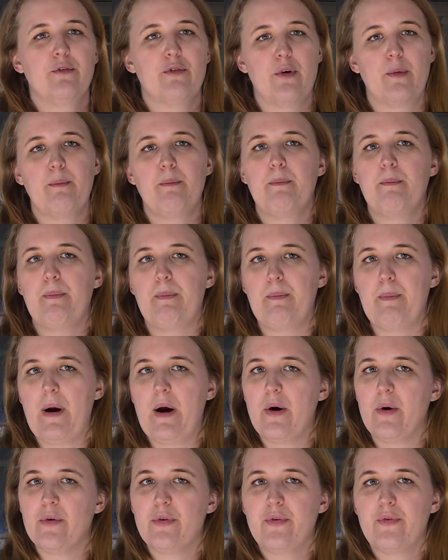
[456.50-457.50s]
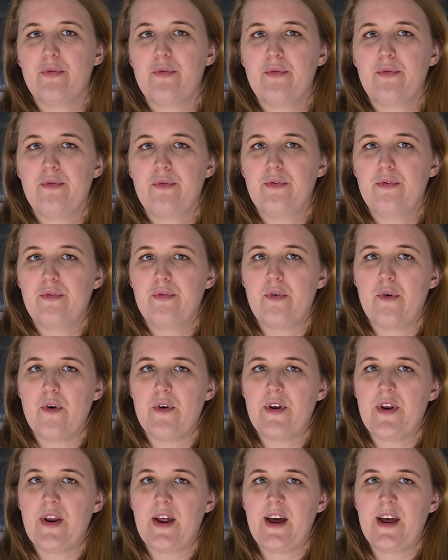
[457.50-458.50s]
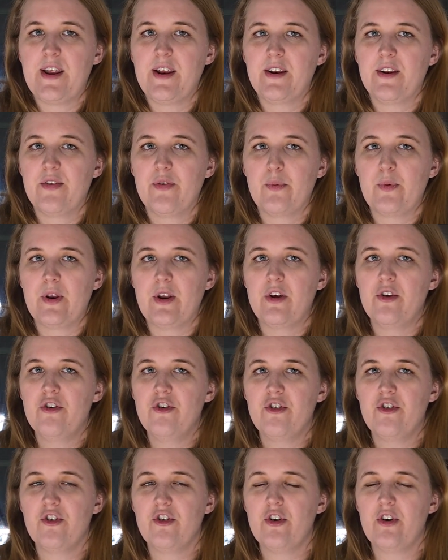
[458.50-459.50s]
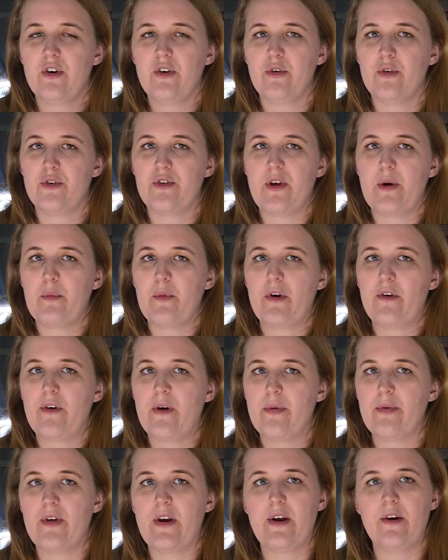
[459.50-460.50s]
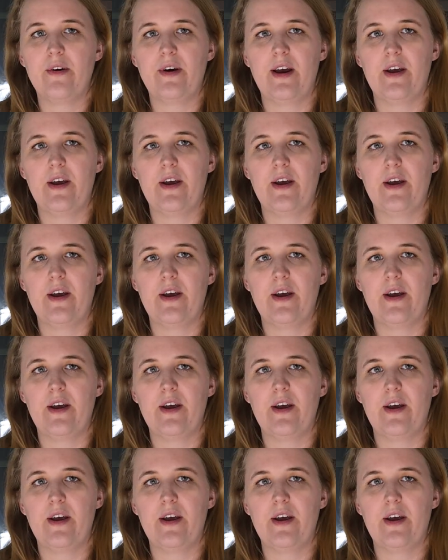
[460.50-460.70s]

for about 49 Swedish or somewhere around there.